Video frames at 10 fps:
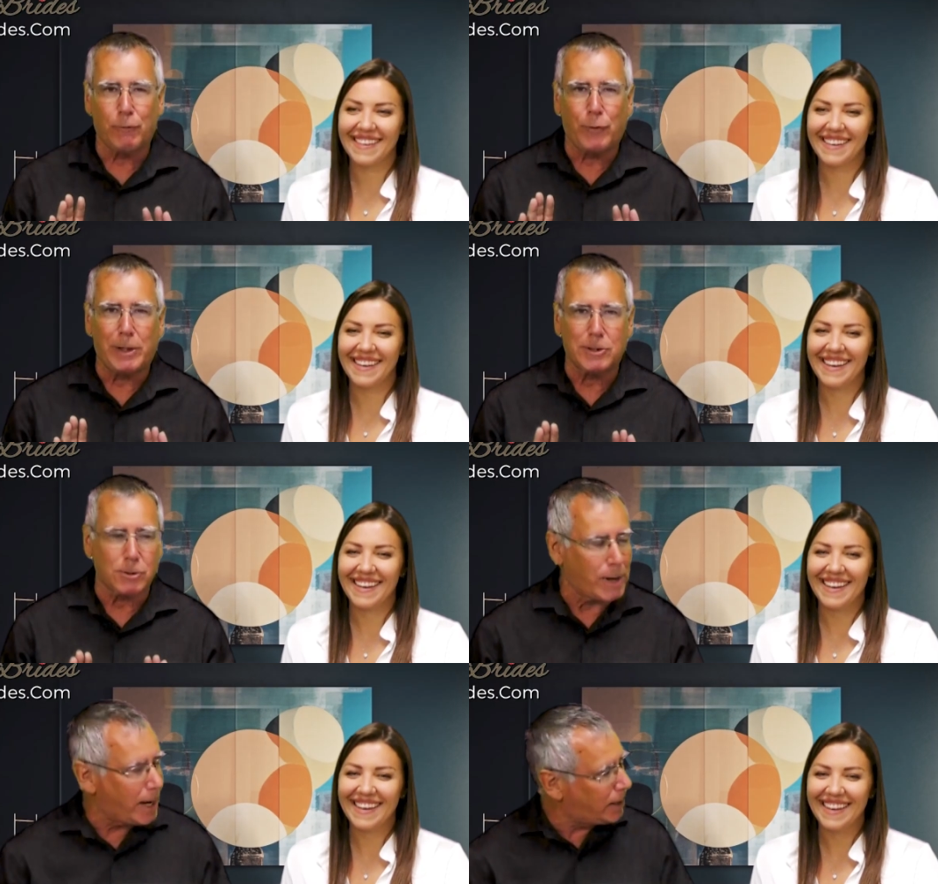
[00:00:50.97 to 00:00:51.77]
Speaker 1: in
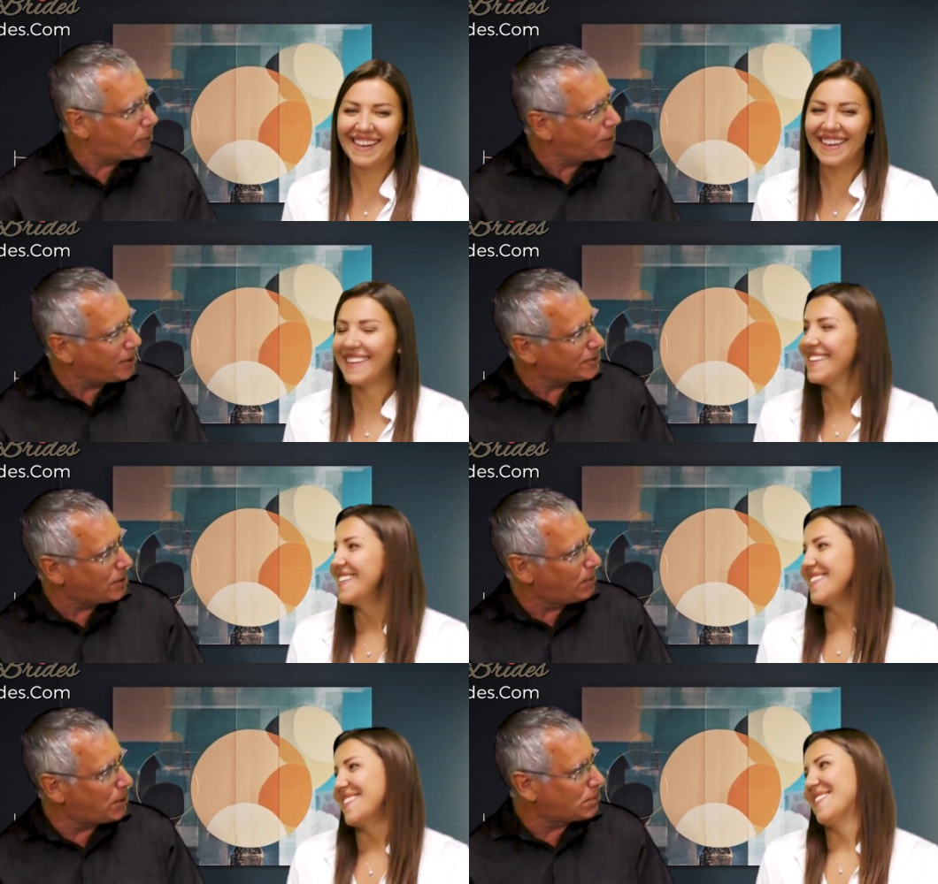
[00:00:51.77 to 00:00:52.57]
Phoenix. So Anna, thank you
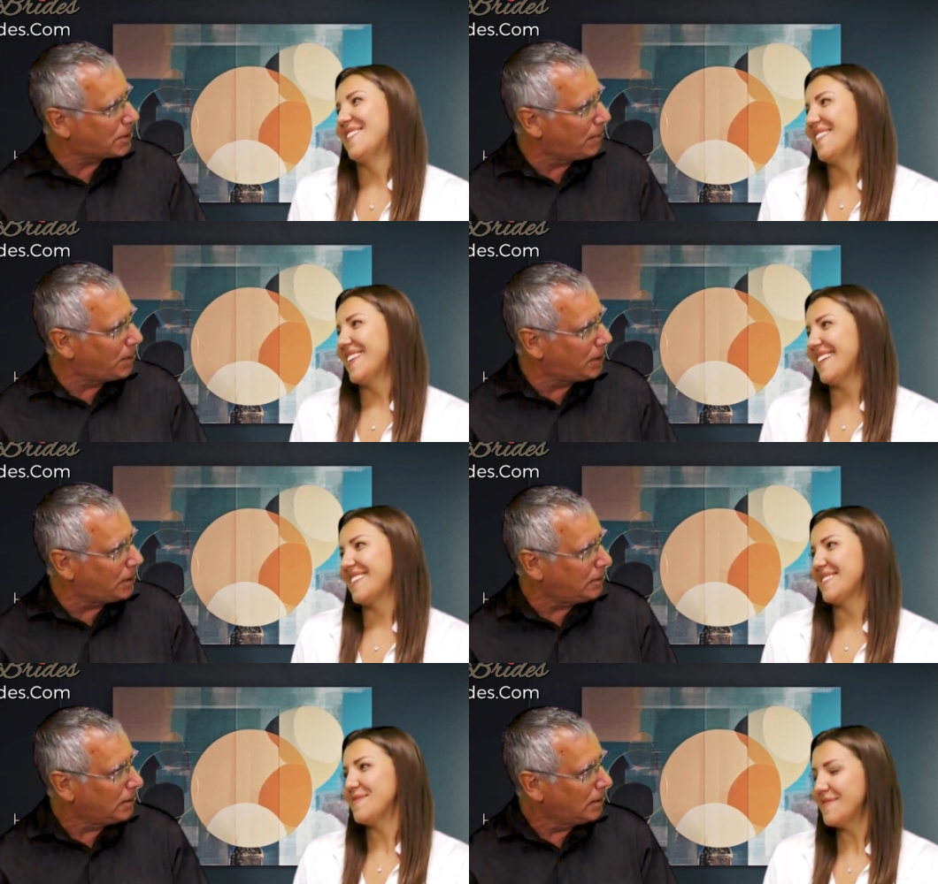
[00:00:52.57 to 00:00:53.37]
so much for coming
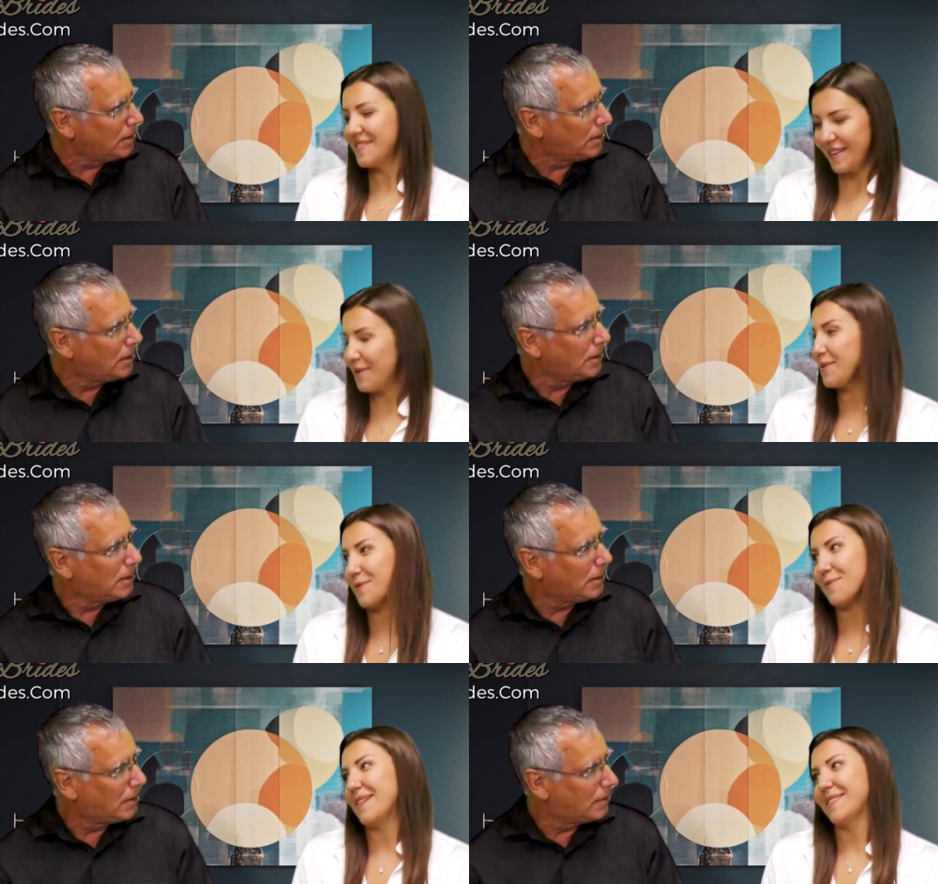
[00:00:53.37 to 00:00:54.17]
in.
Speaker 2: Mm, uh,
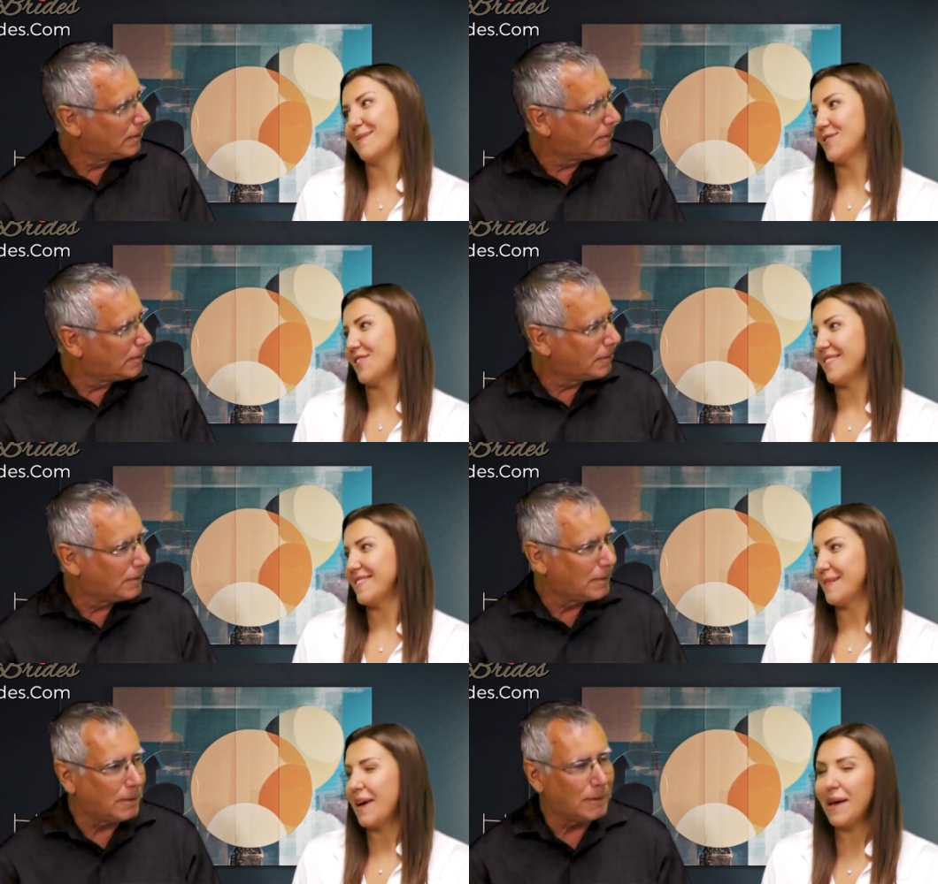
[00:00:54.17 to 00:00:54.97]
you're welcome,
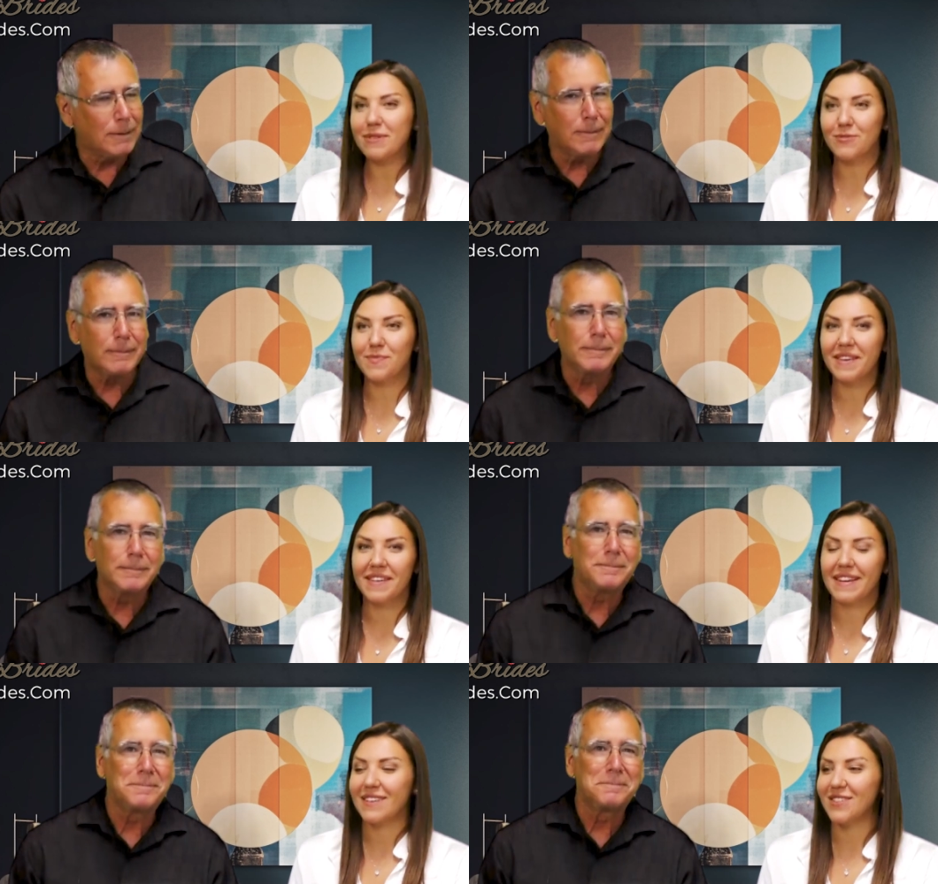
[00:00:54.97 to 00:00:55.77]
John. I'm happy to be
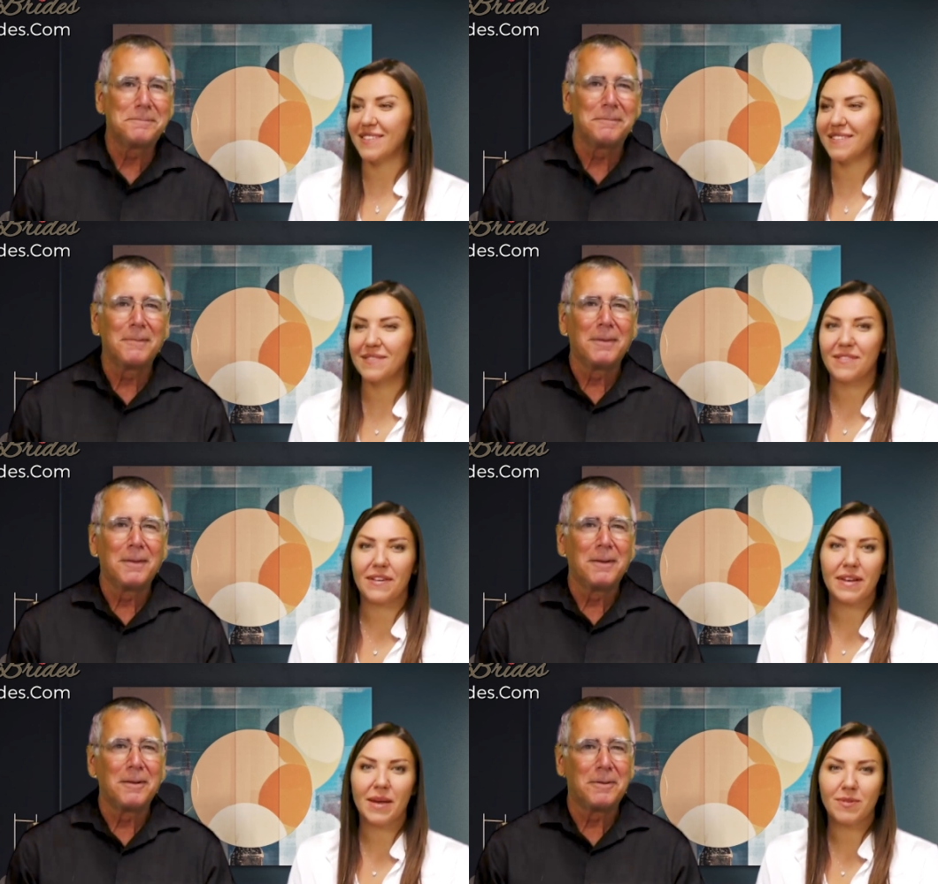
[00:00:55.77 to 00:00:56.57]
here, actually.
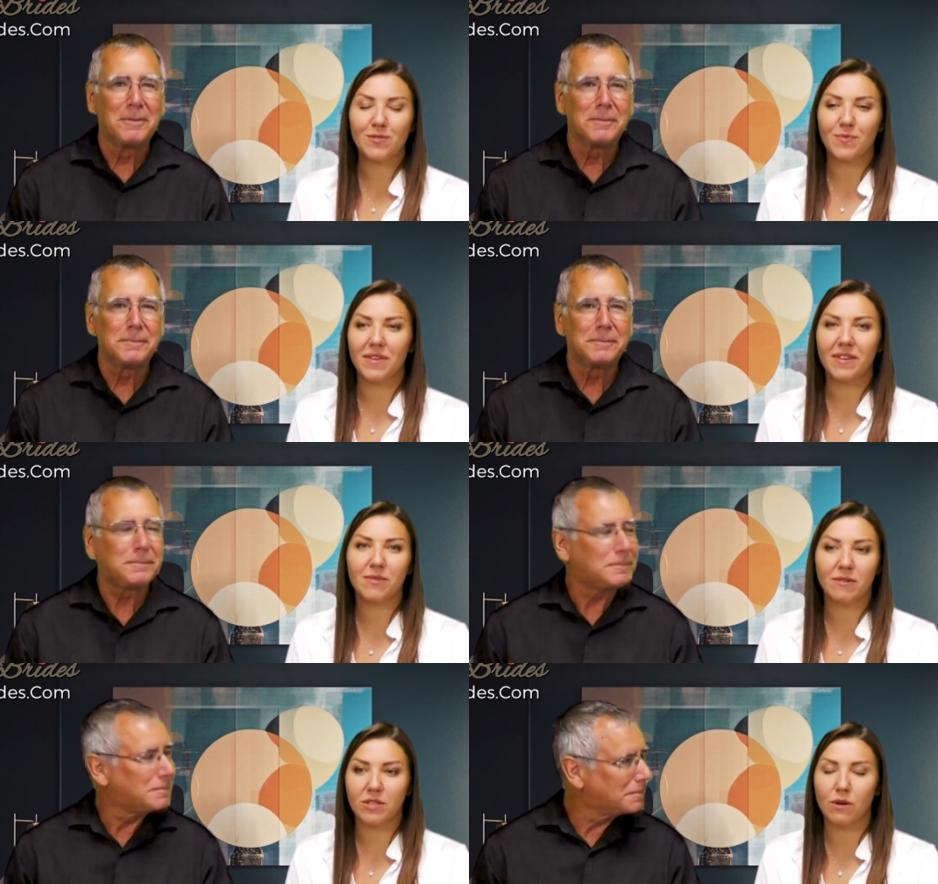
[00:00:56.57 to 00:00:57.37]
Very happy to be
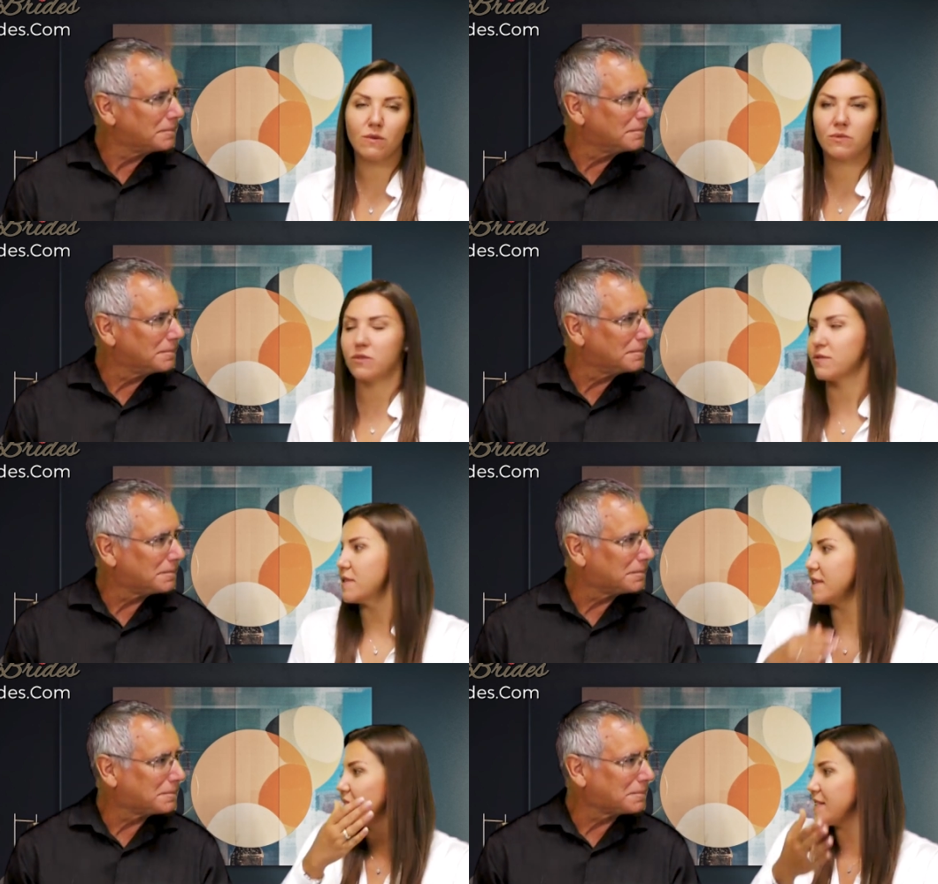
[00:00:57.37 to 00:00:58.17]
here because I always was
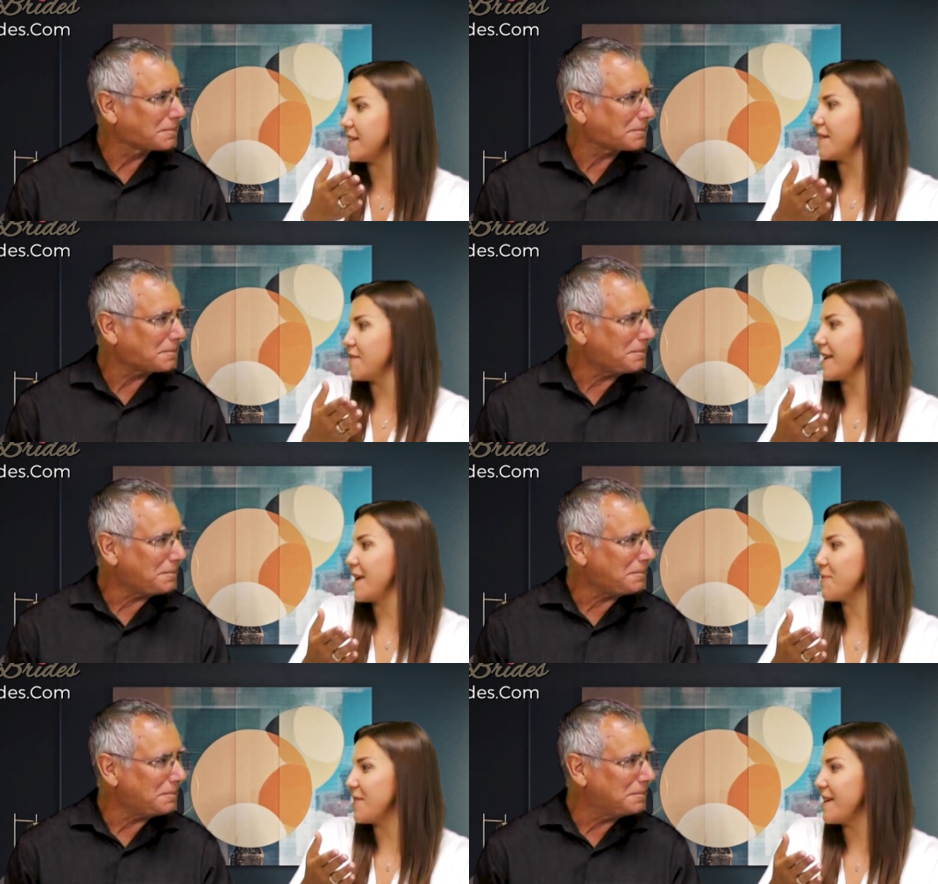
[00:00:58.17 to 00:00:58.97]
on another side of the
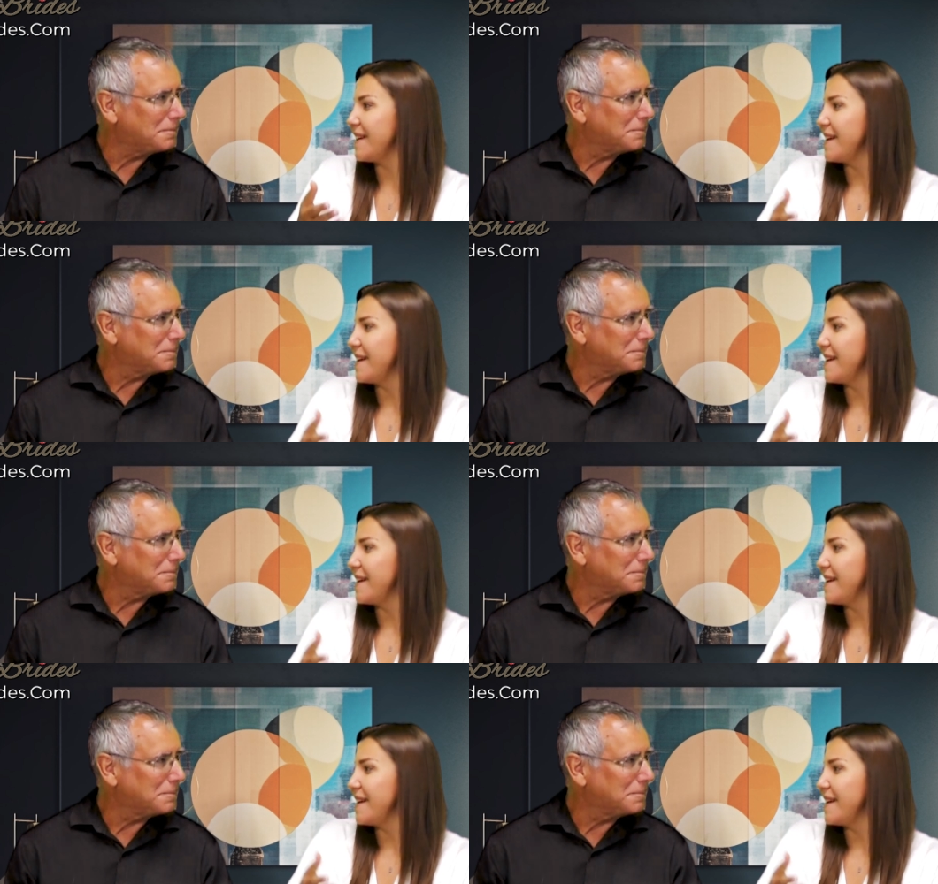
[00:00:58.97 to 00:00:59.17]
camera